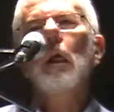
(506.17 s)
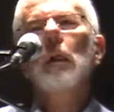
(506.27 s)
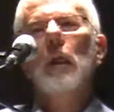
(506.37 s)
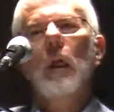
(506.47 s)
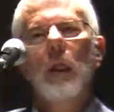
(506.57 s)

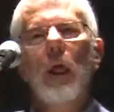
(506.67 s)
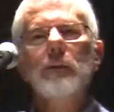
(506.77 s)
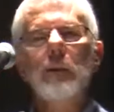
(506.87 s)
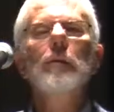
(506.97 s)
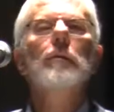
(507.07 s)
Now
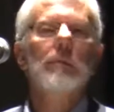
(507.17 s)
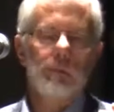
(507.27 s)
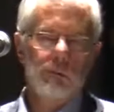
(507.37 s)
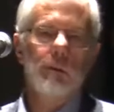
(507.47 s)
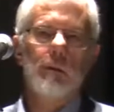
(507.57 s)
that's a
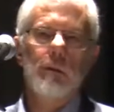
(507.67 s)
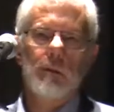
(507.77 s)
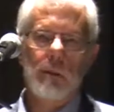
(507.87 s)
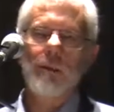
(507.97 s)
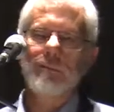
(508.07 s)

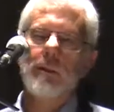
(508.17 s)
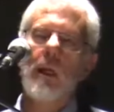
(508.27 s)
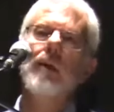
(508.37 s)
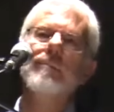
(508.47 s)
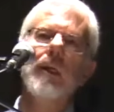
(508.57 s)
deep
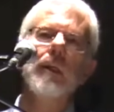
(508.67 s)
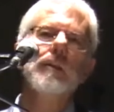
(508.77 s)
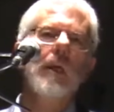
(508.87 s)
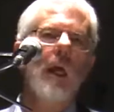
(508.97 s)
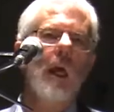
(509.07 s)

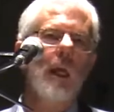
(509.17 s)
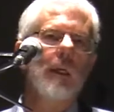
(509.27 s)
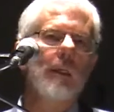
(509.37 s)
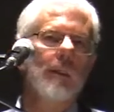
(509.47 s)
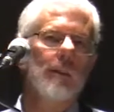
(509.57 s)
statement
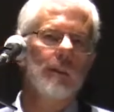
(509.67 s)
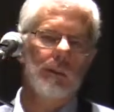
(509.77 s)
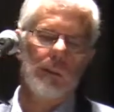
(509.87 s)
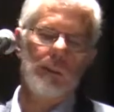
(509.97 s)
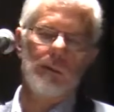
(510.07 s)
and
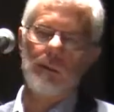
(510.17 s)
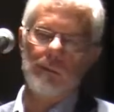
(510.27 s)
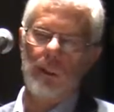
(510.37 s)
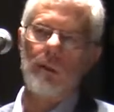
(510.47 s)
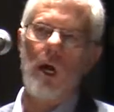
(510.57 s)
it
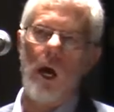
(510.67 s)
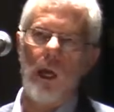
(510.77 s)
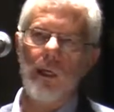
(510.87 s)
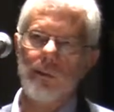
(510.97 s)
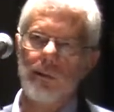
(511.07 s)

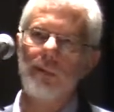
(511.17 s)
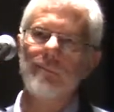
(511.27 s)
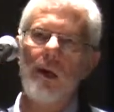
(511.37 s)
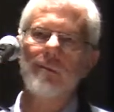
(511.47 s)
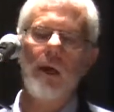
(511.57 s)
requires some
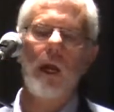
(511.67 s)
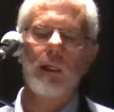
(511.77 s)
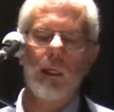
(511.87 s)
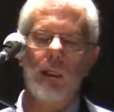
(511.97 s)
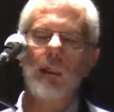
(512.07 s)

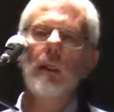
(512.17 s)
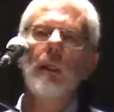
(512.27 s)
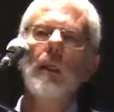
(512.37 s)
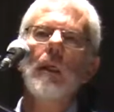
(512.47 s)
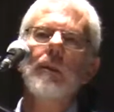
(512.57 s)
unpacking,
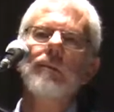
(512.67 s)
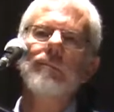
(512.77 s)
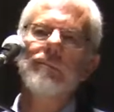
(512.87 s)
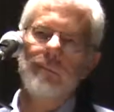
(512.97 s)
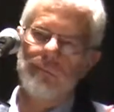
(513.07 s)

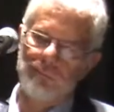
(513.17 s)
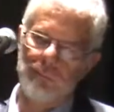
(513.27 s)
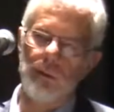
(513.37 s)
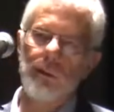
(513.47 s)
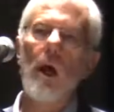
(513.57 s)

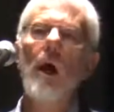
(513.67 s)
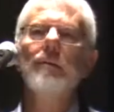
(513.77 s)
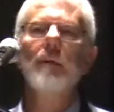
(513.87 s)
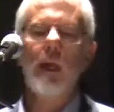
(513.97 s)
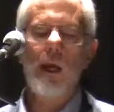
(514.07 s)
more
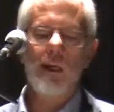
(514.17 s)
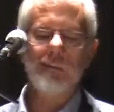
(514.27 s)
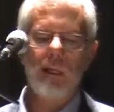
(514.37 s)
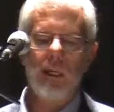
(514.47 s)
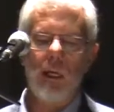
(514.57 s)
time than I have
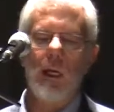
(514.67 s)
here.